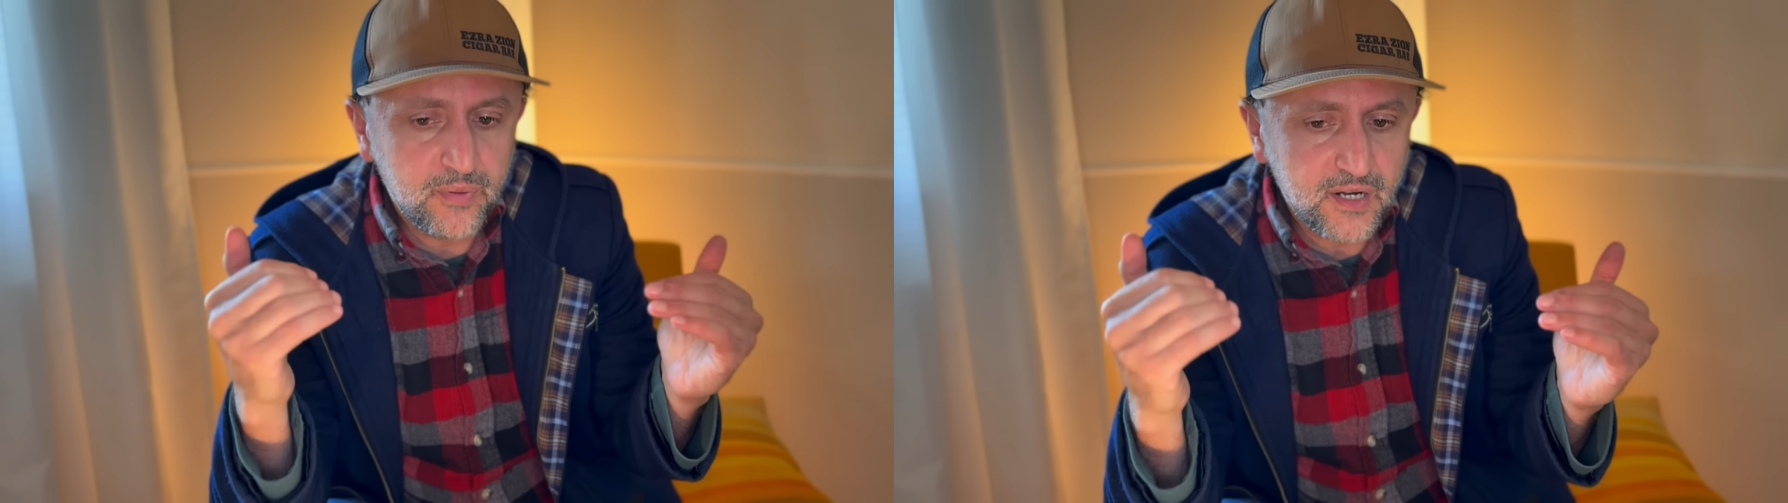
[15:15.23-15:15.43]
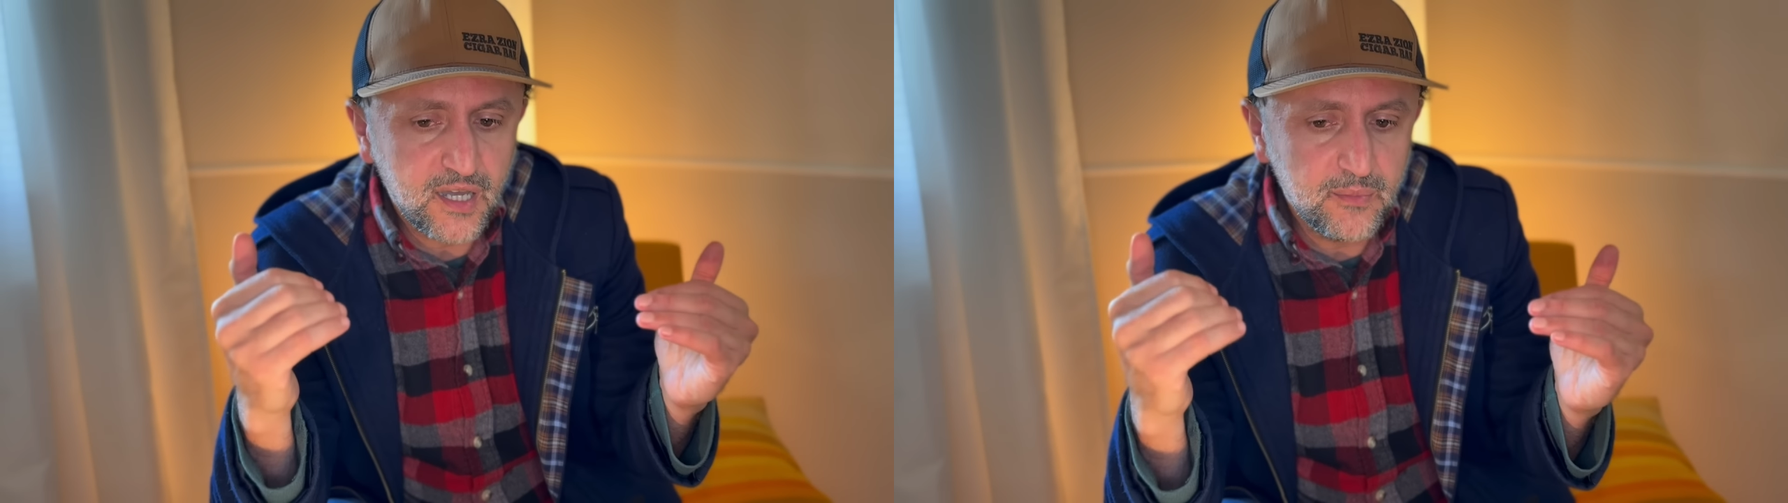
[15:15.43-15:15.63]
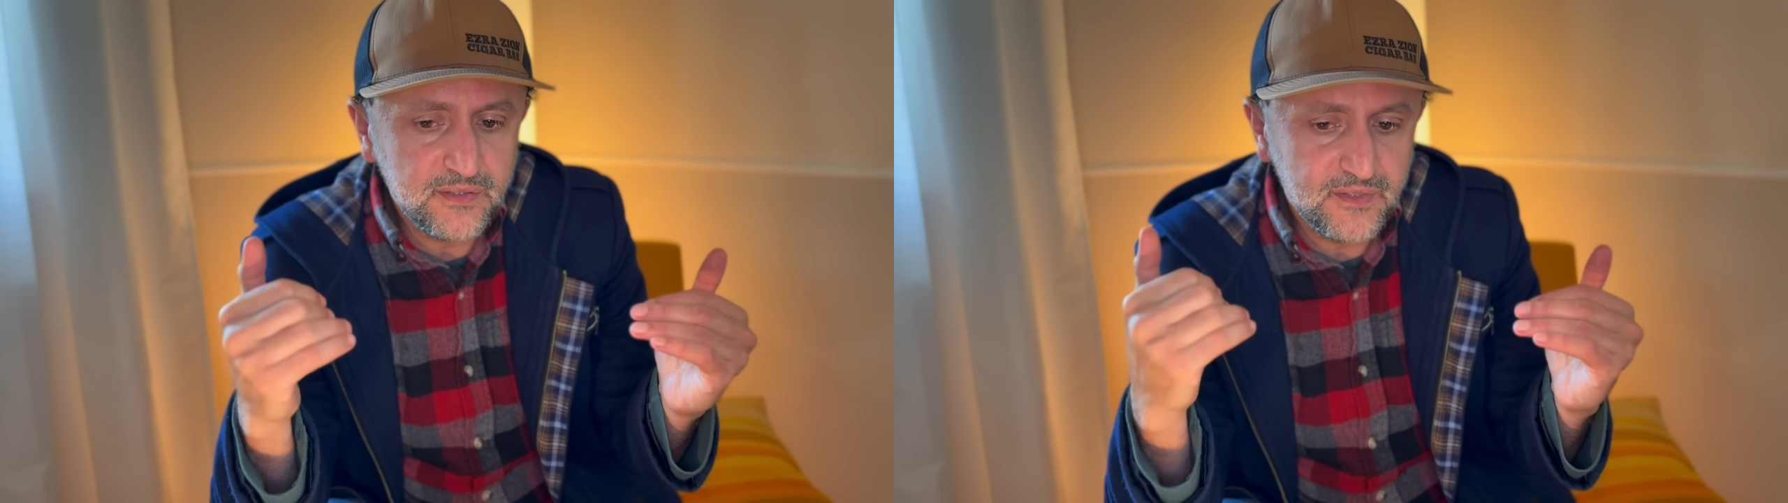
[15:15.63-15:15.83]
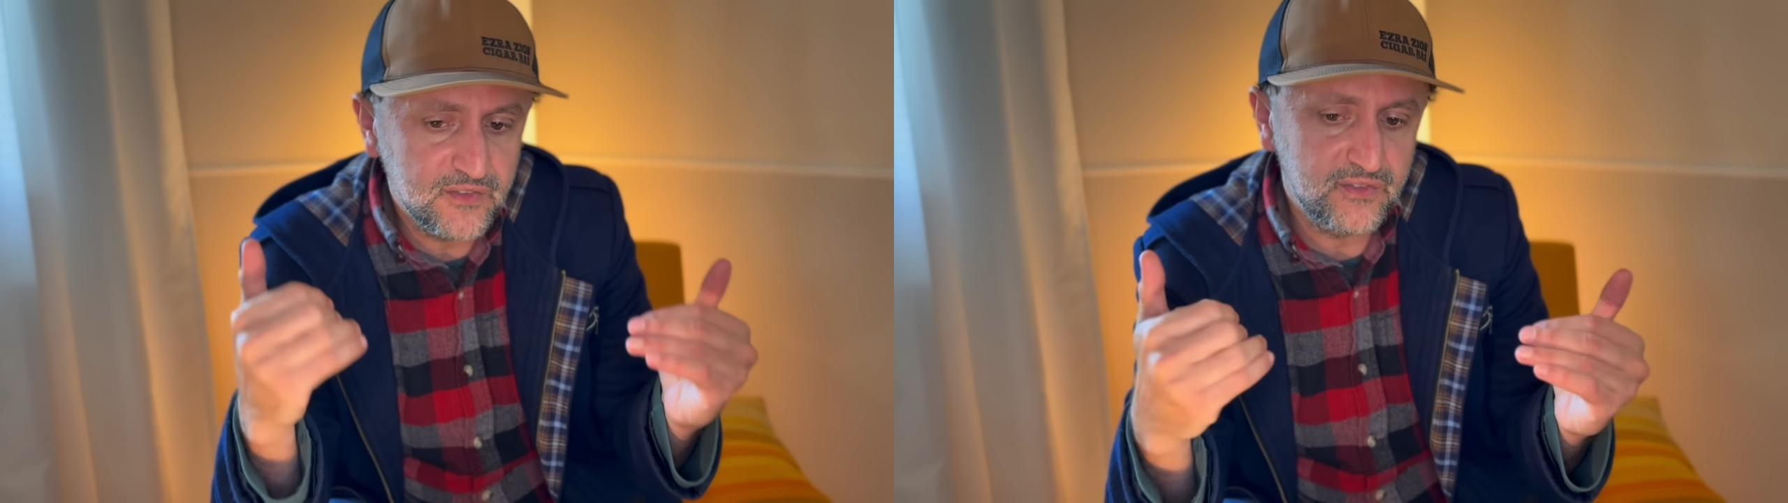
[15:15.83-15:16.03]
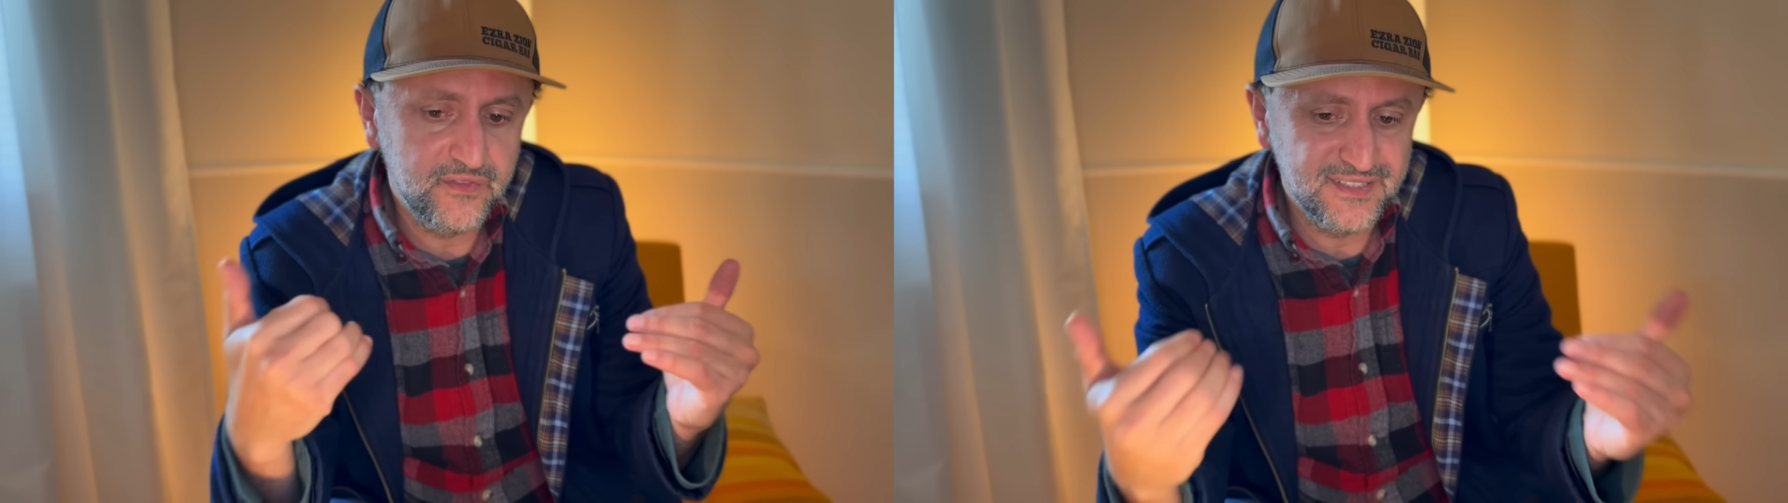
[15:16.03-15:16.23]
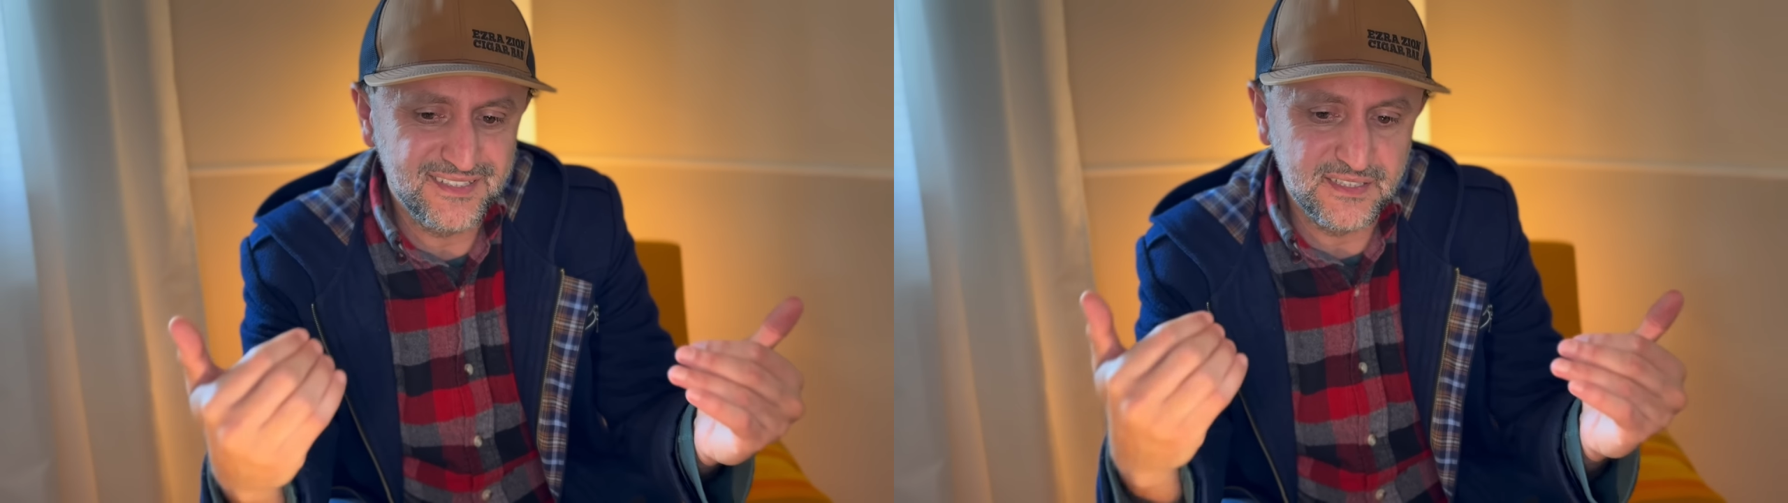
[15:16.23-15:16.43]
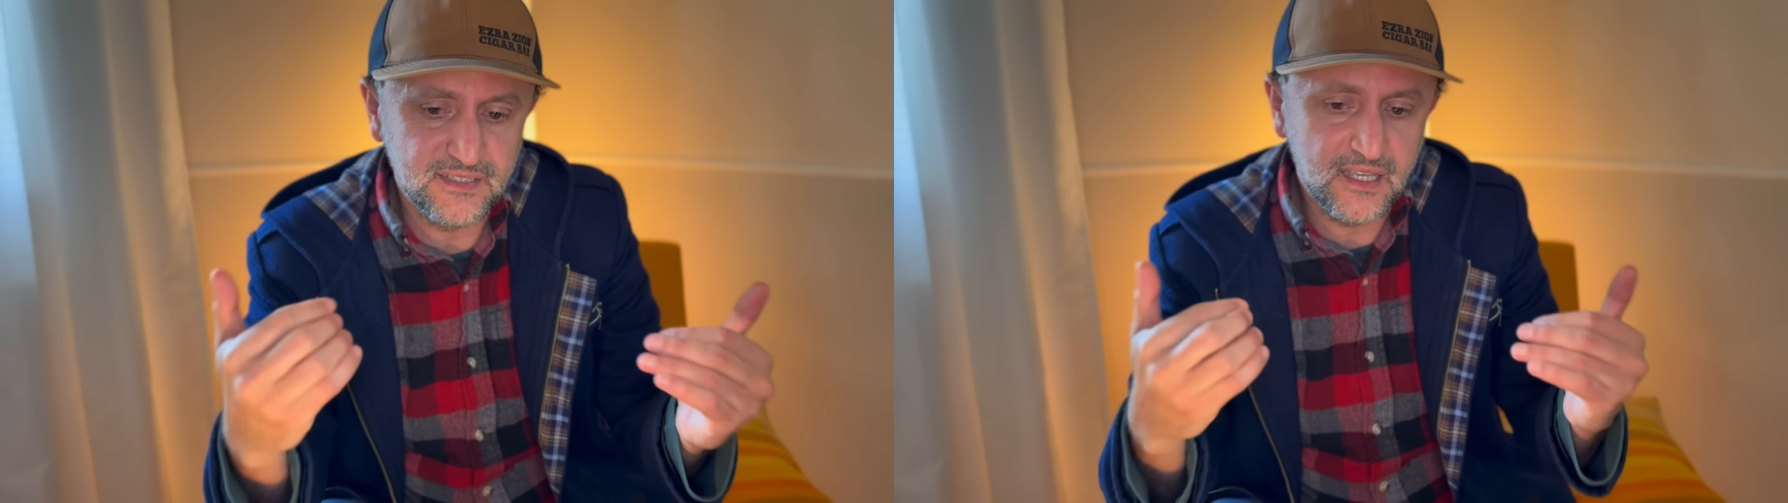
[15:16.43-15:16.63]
probably never visited